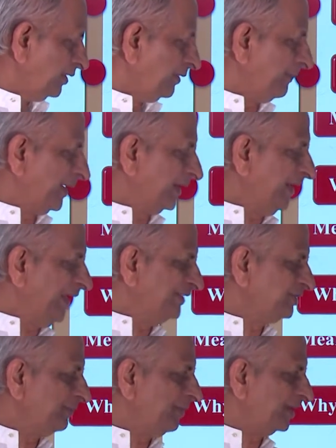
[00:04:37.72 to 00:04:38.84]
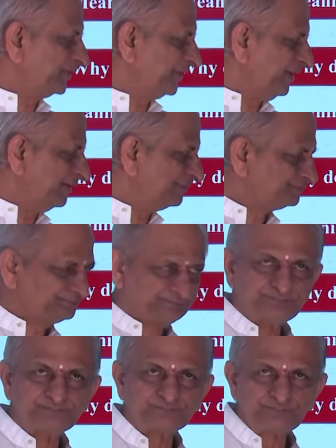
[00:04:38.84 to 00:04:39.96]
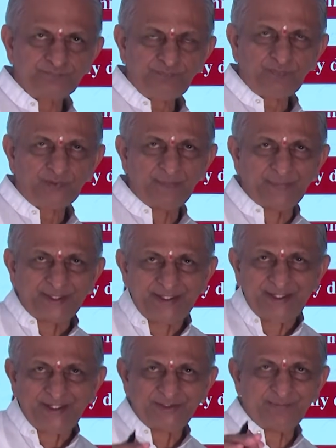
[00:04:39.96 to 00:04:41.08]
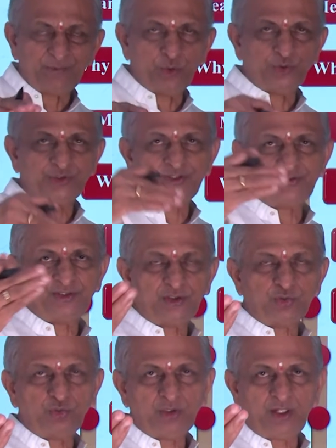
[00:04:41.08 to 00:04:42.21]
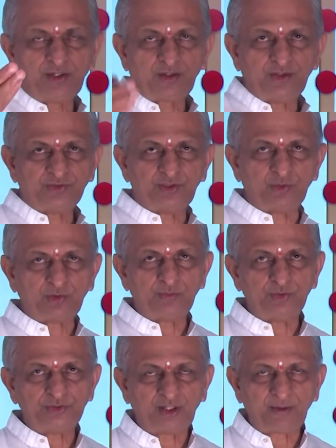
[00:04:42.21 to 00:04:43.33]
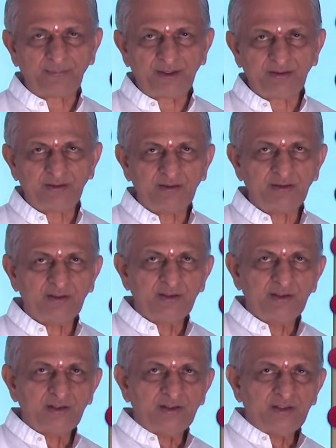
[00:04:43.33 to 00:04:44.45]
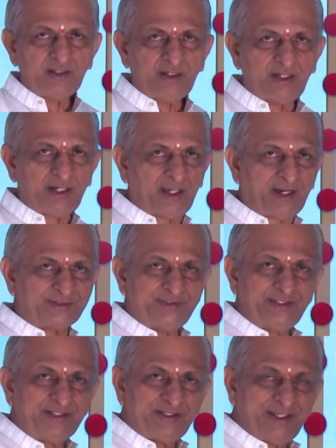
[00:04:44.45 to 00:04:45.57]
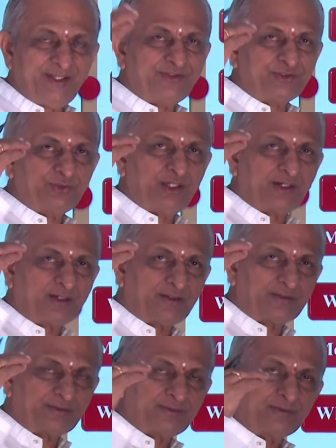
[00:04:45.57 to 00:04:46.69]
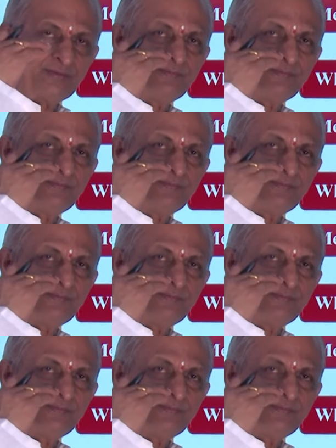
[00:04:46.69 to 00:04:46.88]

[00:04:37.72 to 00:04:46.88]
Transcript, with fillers: Magnesium oxide, magnesium loses the two electrons in the outermost orbit and oxygen gains two electrons.